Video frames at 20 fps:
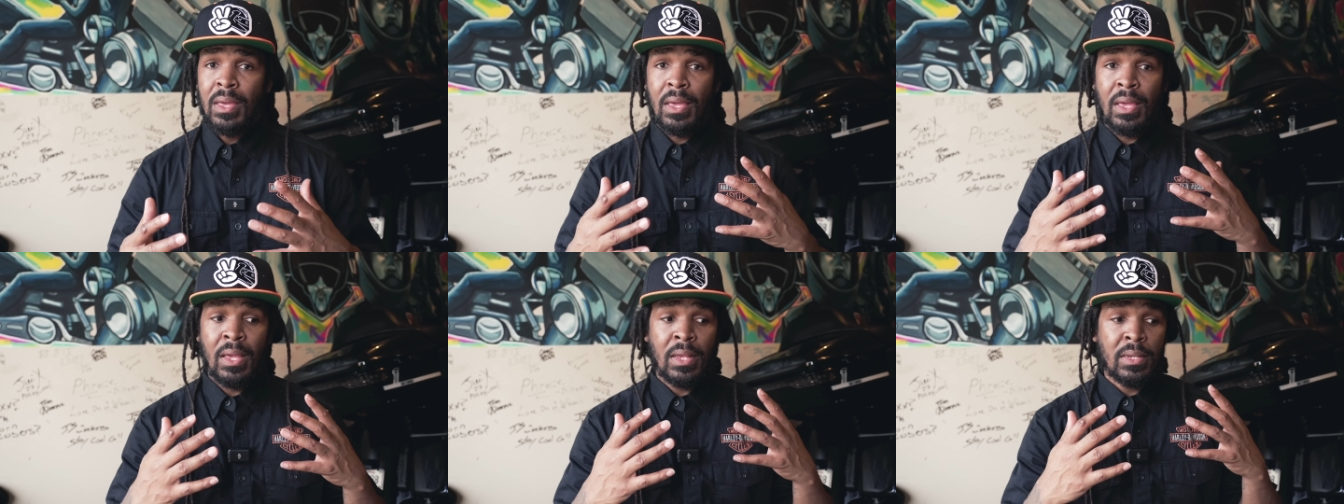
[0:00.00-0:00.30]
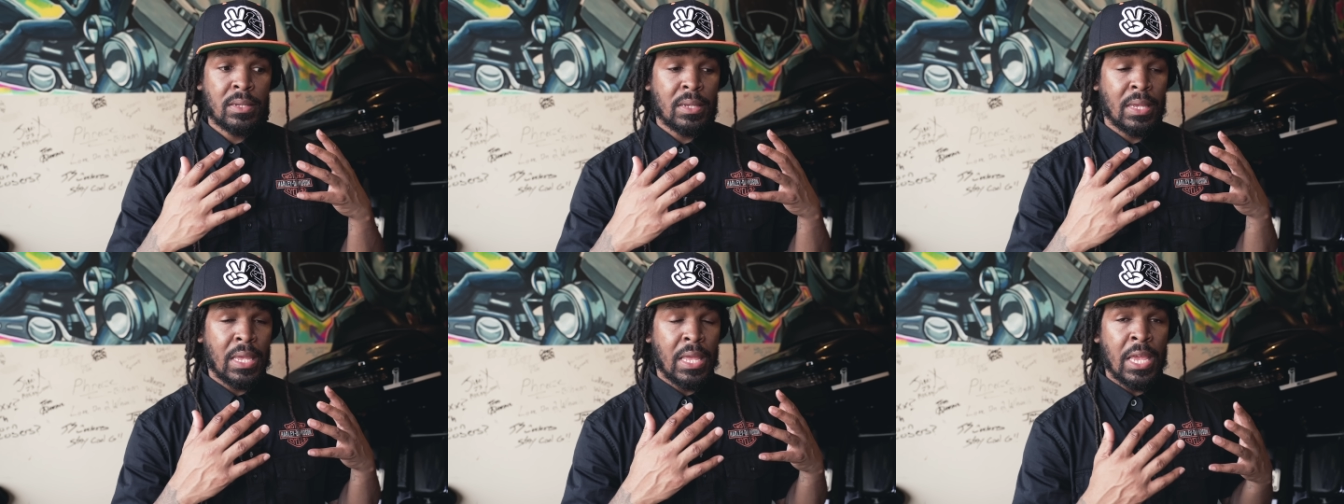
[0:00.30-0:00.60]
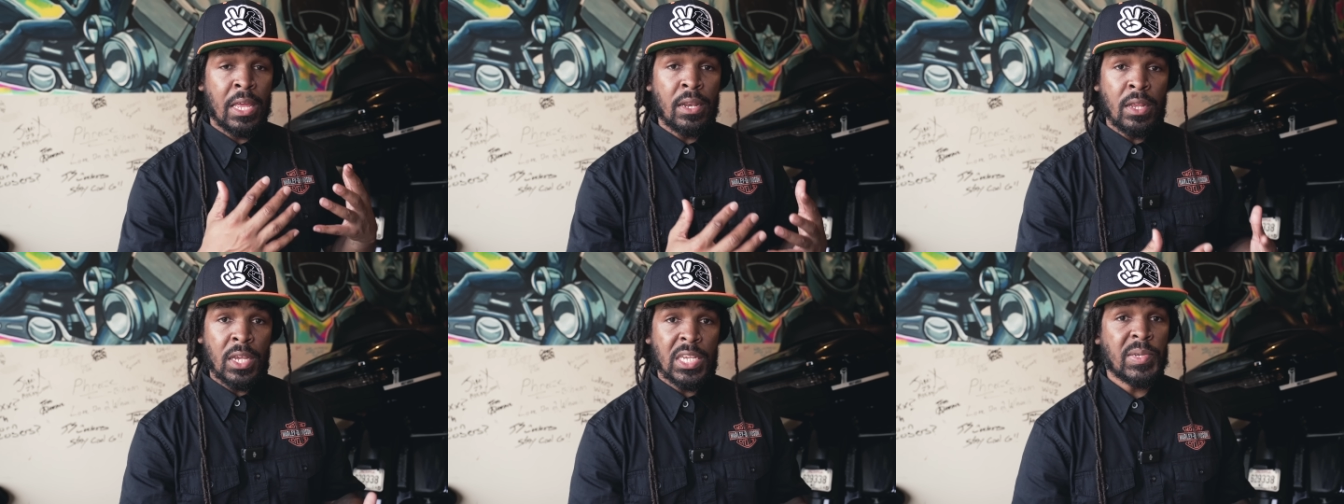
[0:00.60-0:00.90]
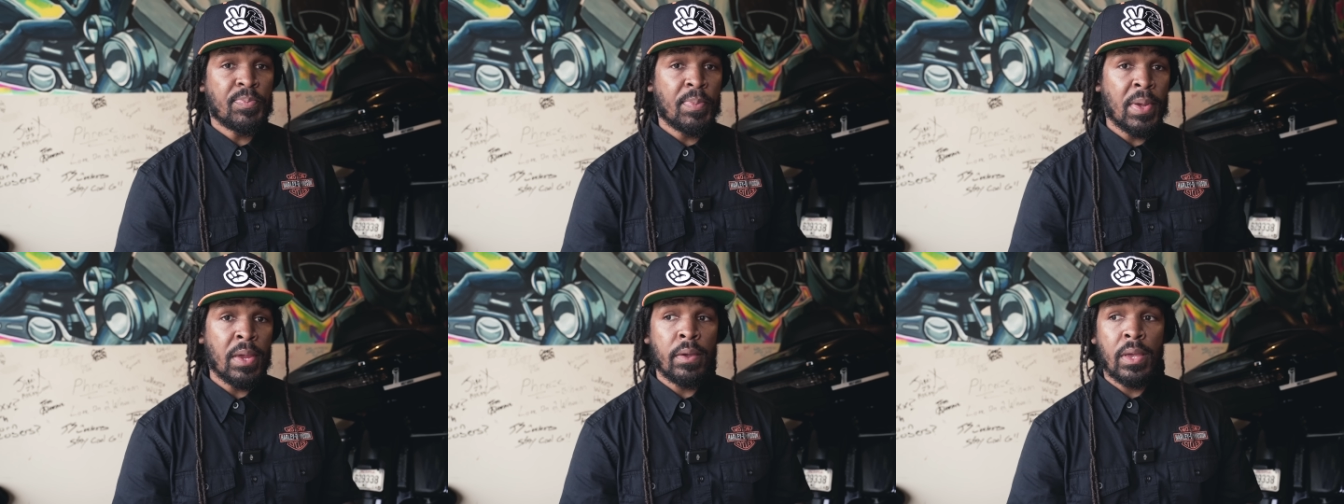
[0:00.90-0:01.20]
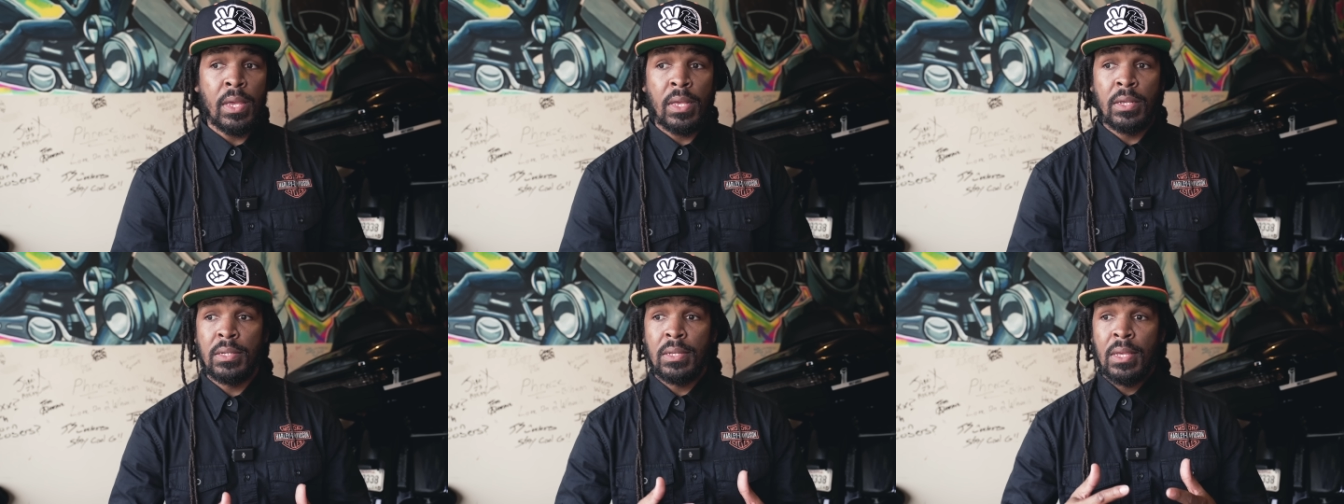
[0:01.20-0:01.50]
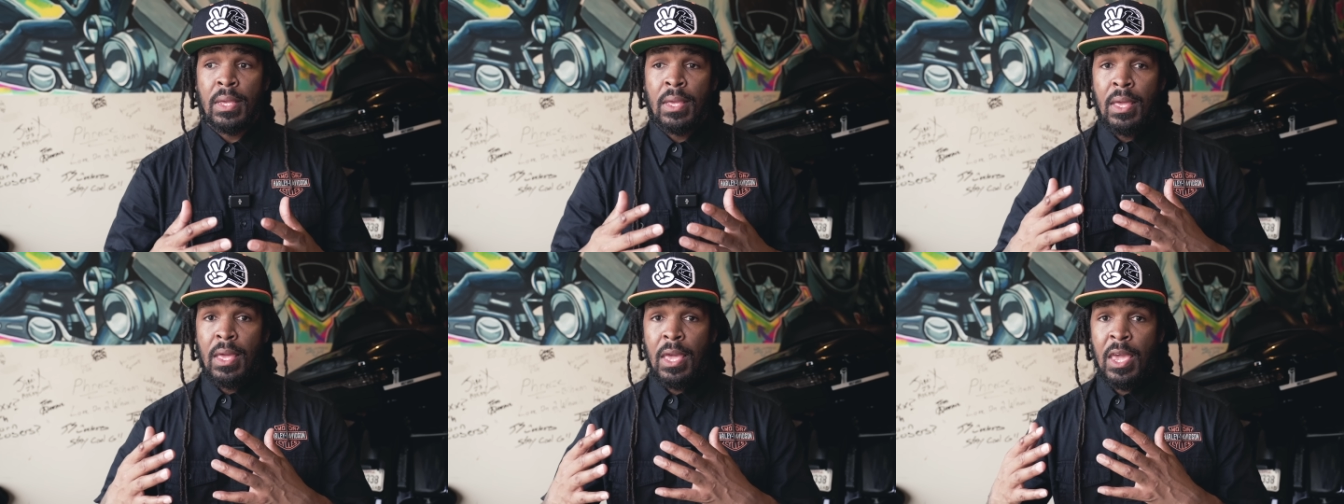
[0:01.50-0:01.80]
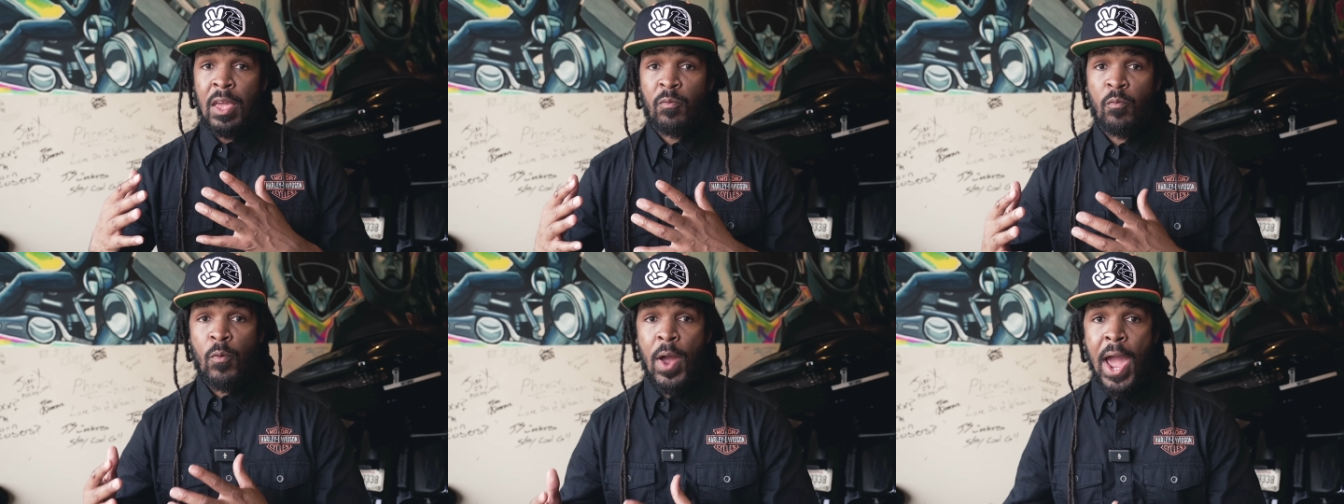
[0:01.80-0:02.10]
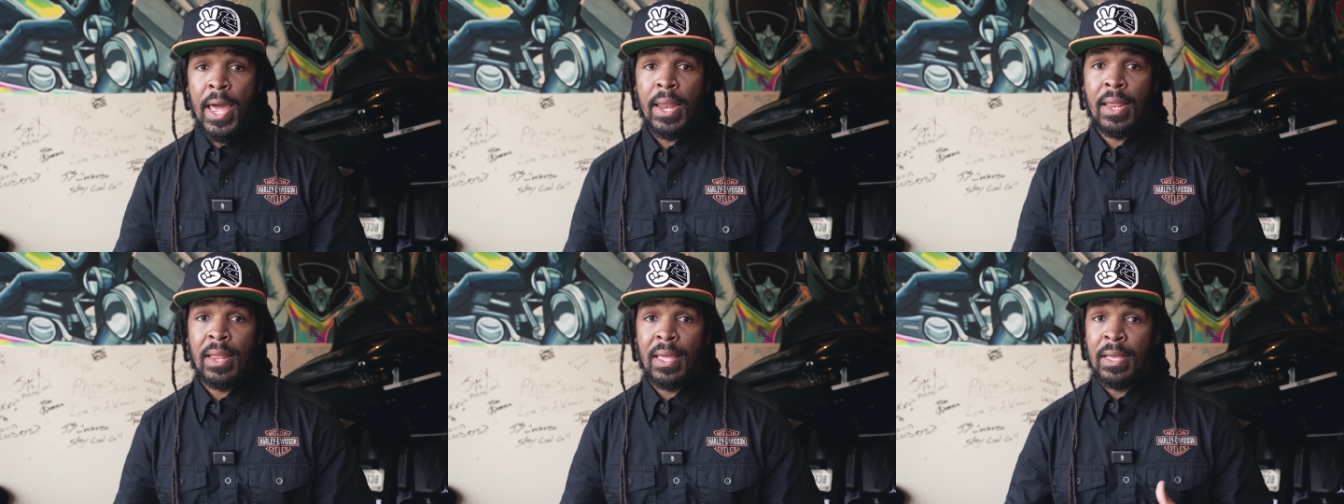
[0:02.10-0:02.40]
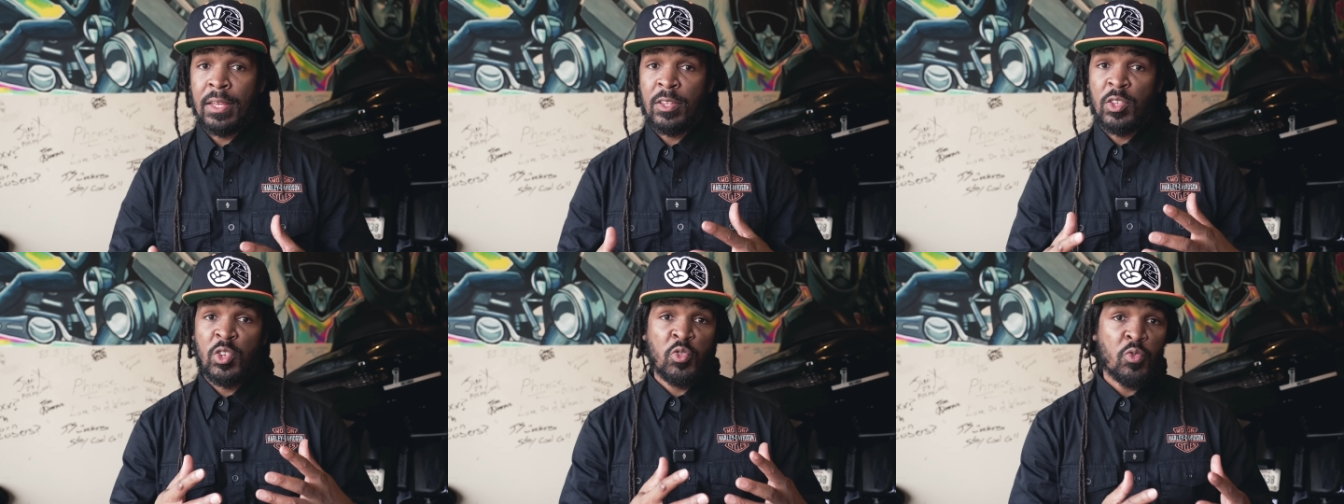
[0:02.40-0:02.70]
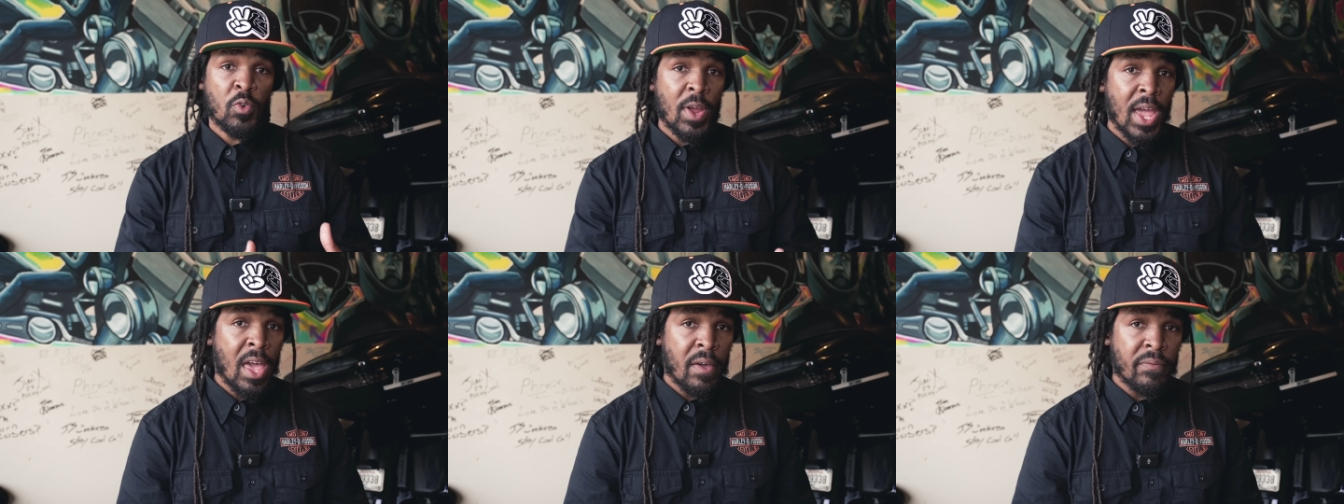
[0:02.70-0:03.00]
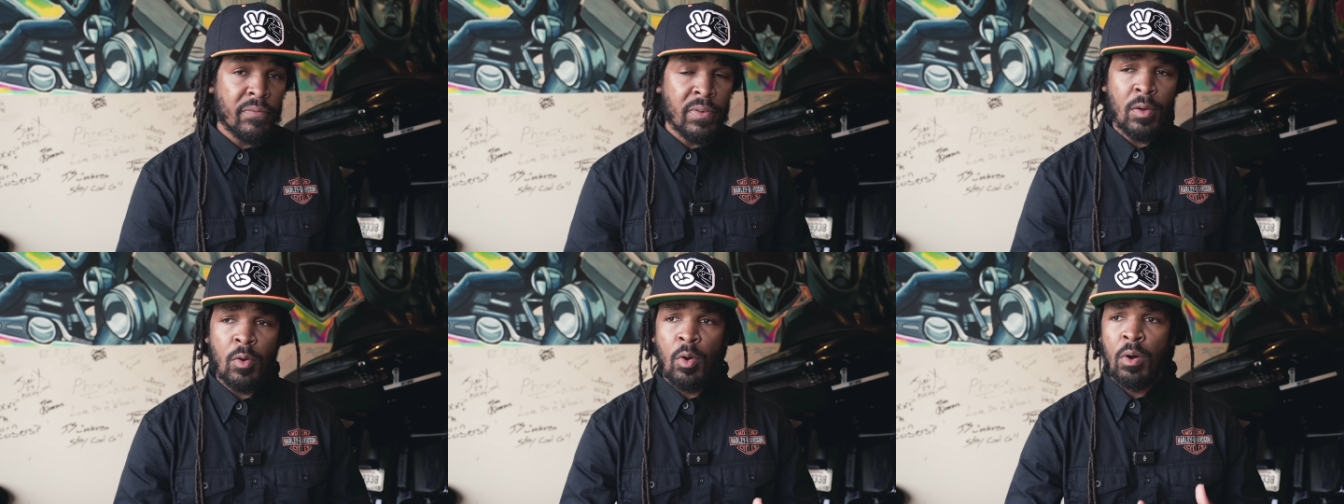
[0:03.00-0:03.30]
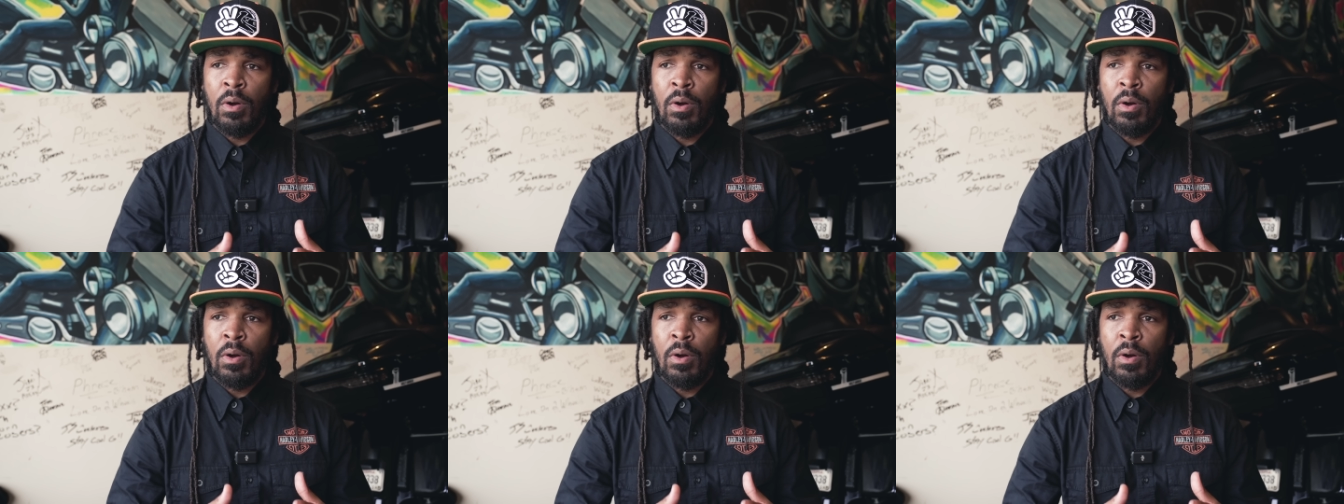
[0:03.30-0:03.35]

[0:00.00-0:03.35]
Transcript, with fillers: is inexperienced in riding in traffic,